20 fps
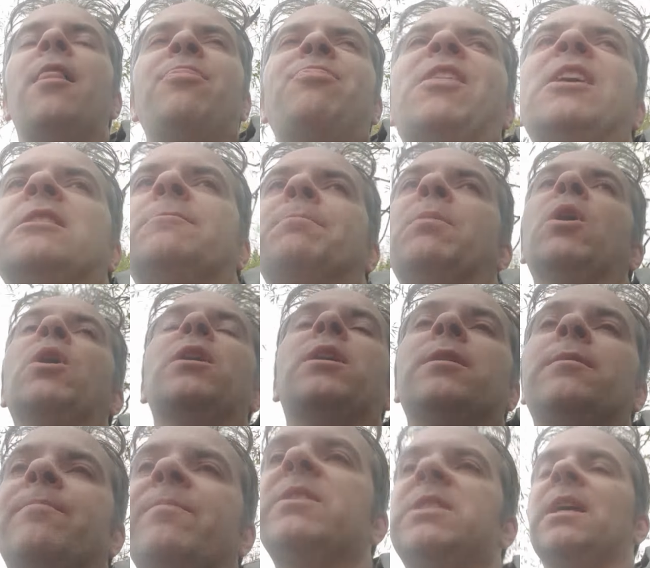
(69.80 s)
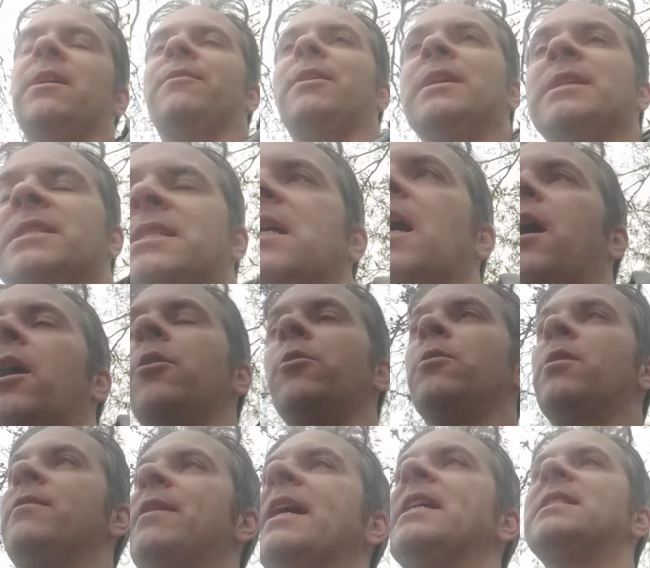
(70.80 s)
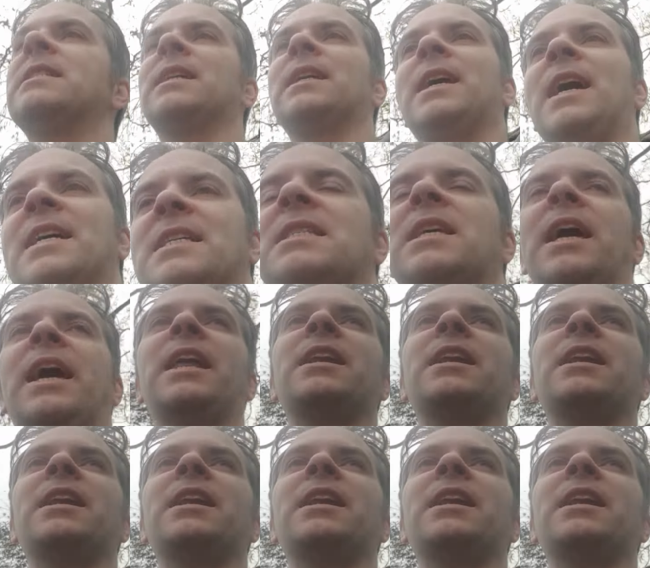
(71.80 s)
this book series. So basically, let's get